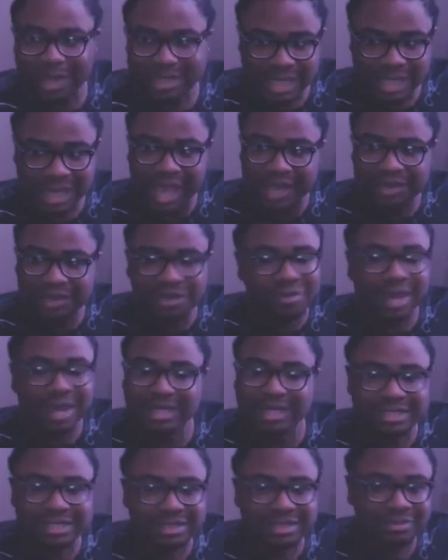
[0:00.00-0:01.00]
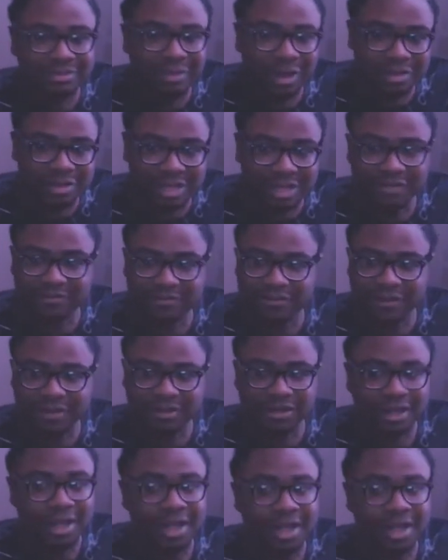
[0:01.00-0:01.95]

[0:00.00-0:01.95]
Like I don't like seeing Mario get fucked,